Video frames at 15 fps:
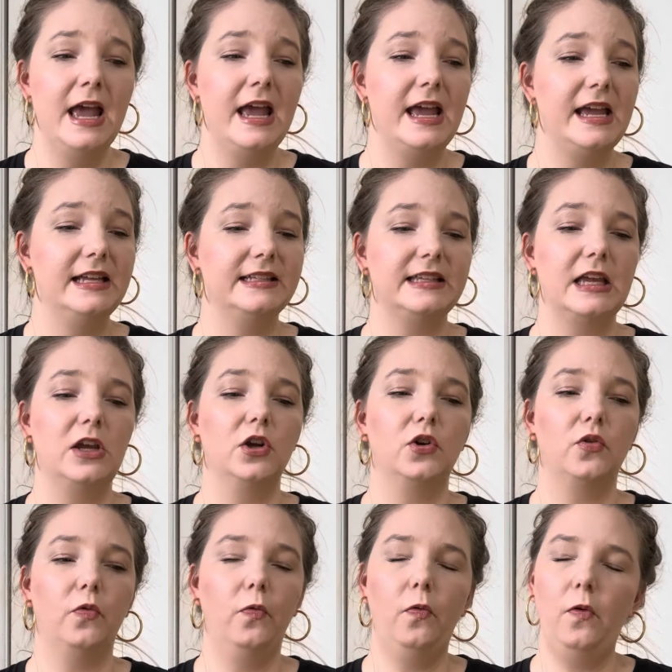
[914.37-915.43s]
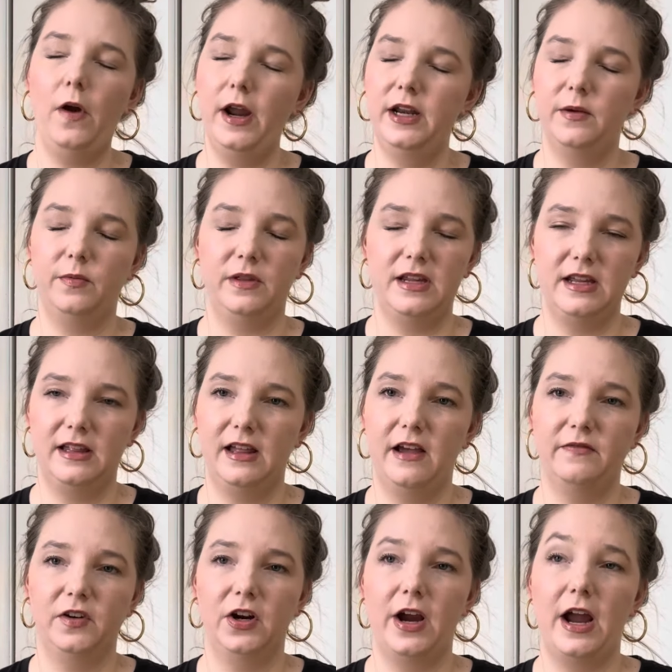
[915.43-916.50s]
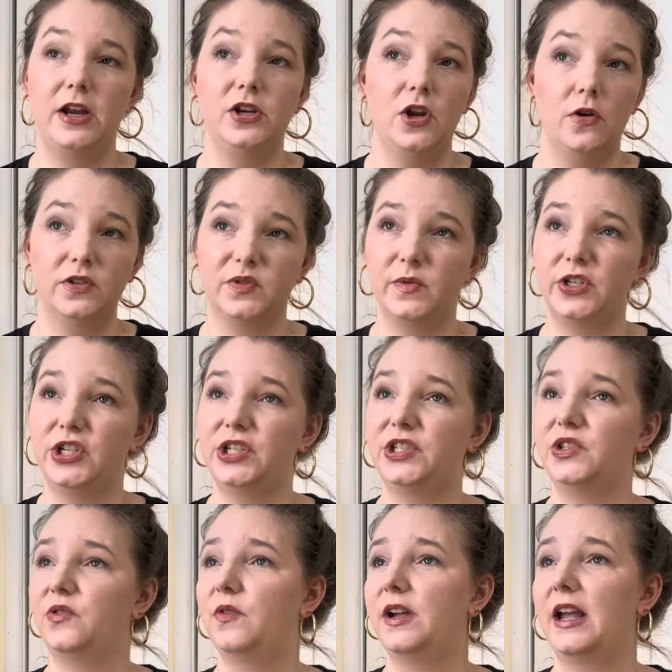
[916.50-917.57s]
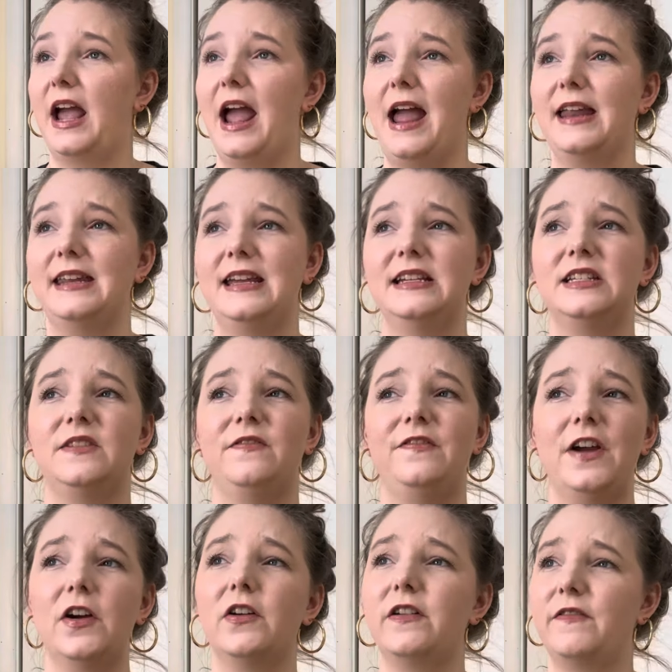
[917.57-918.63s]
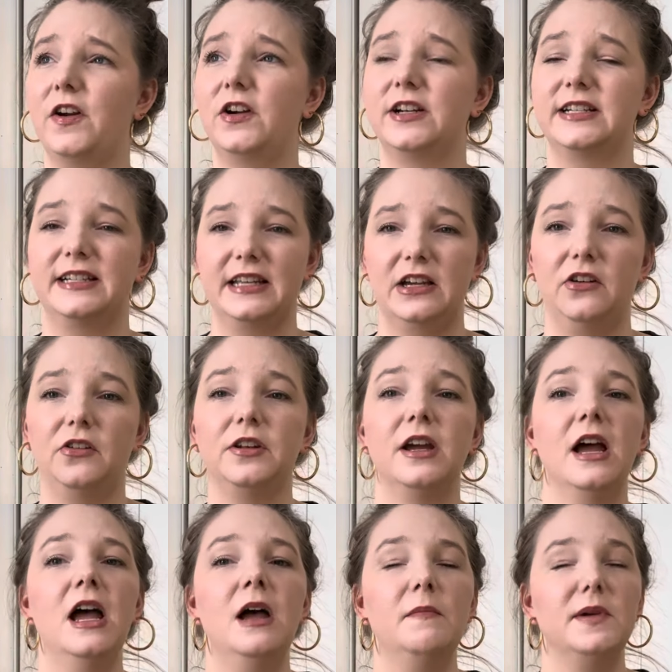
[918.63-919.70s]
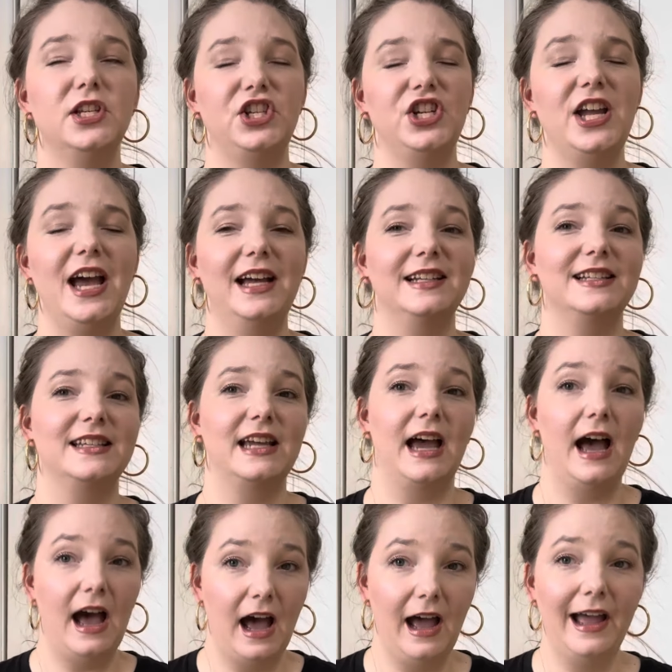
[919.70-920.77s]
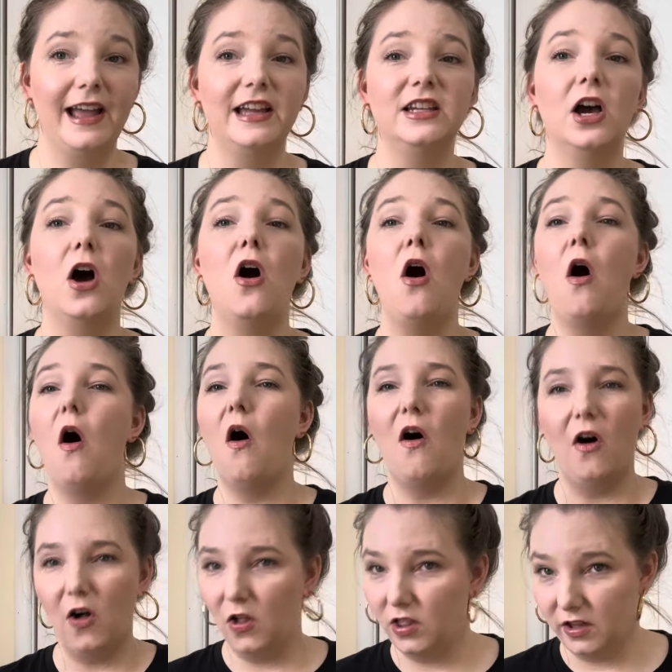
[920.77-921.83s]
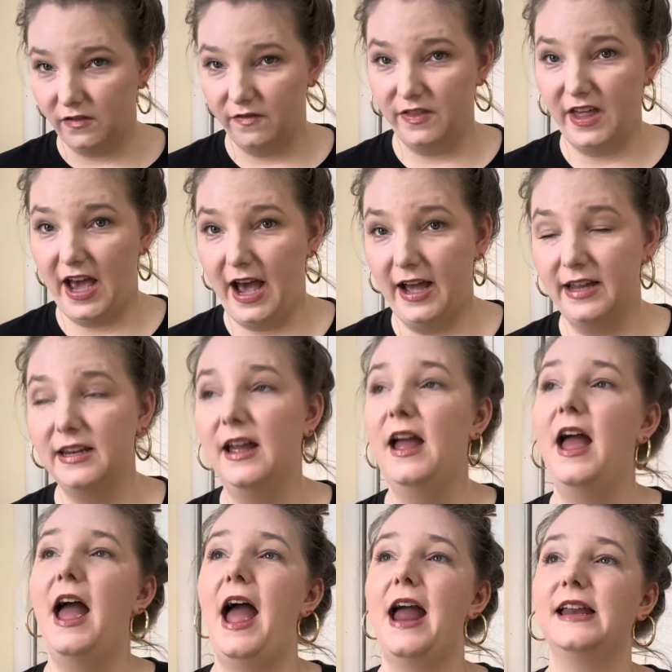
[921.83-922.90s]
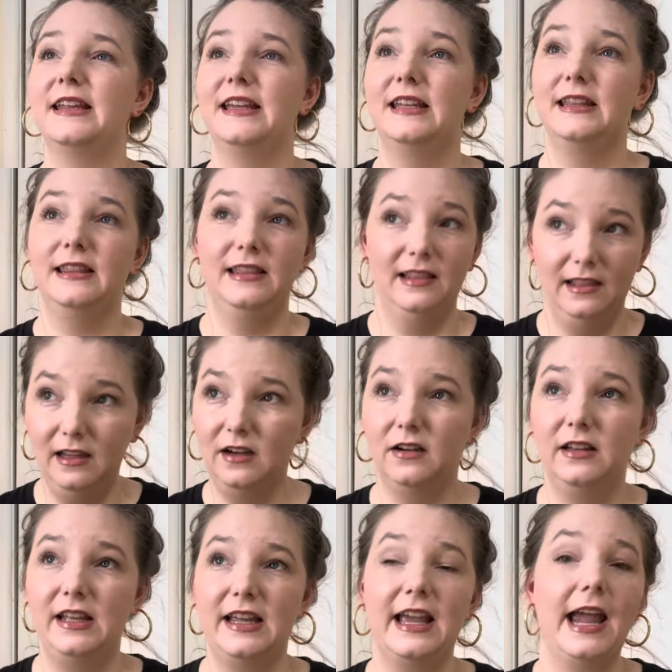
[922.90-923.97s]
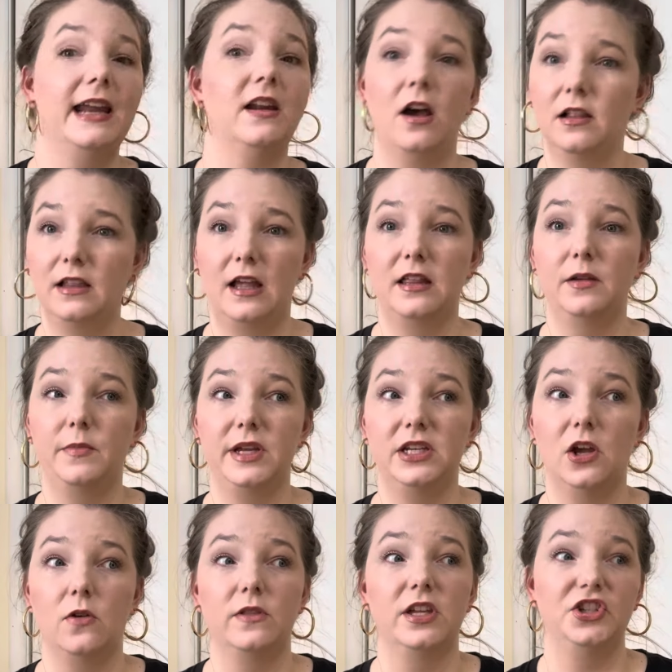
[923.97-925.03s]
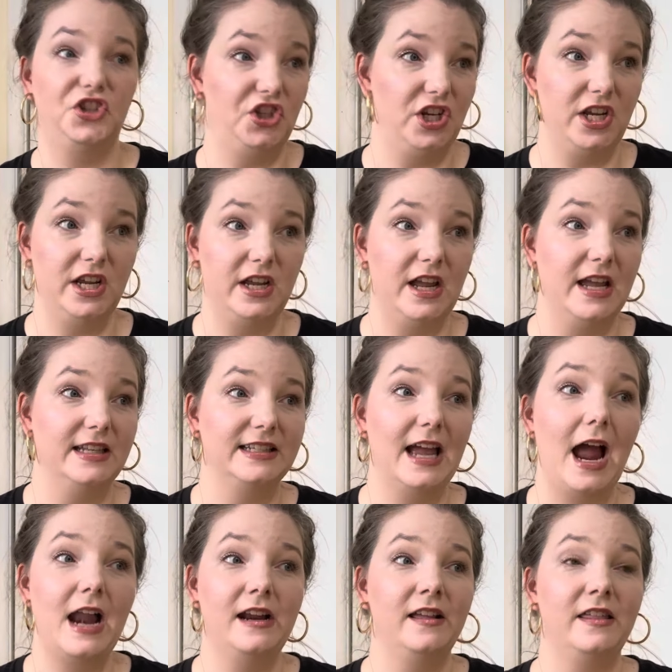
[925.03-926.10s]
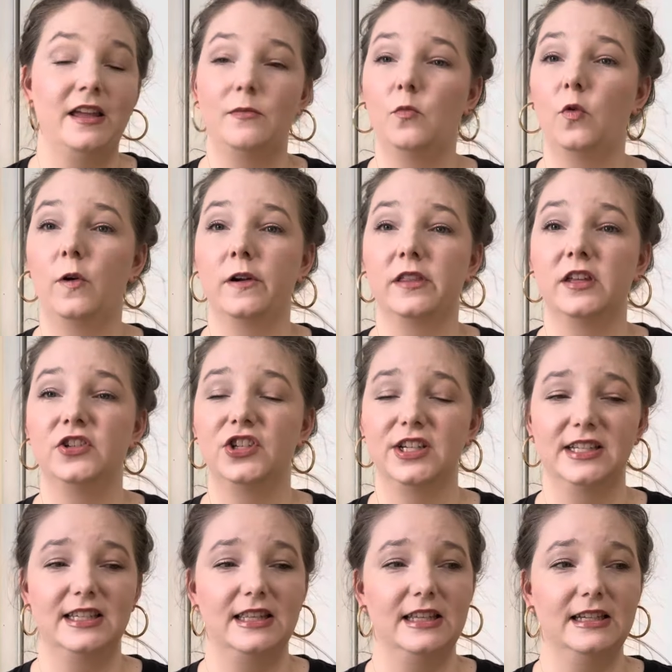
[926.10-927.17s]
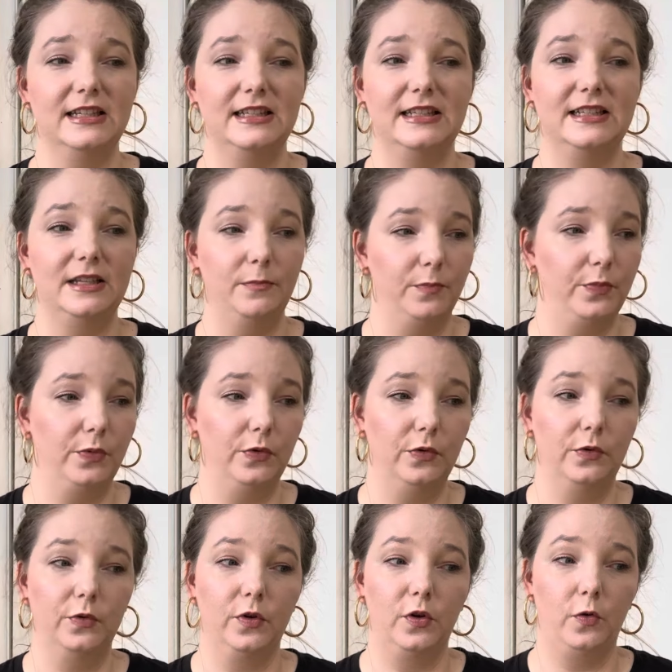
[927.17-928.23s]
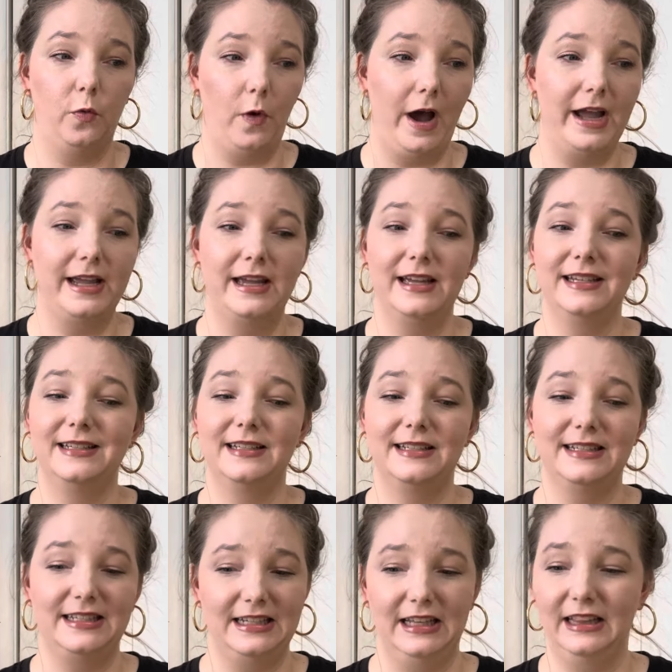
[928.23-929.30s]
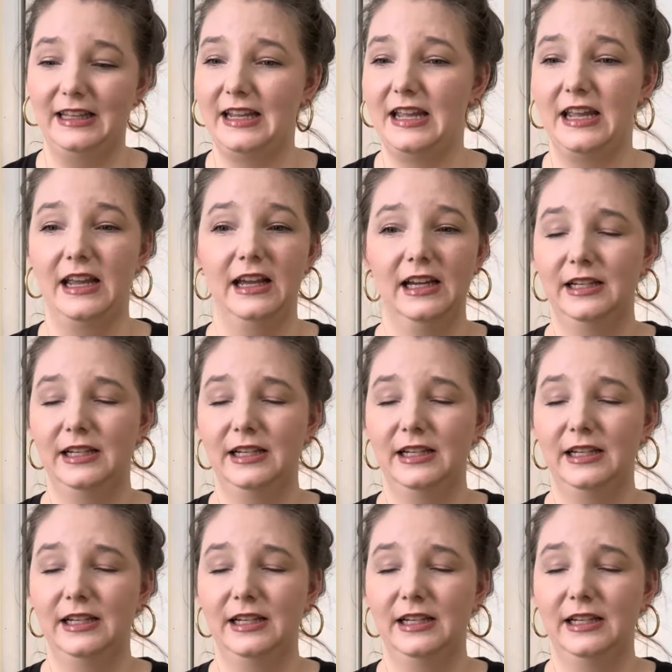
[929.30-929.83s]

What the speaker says: is incredibly clever and knows what she's doing and is very, very skilled, but she has to hide all of that and literally cannot let it be known that she is anything more than just the simple, quiet, silly,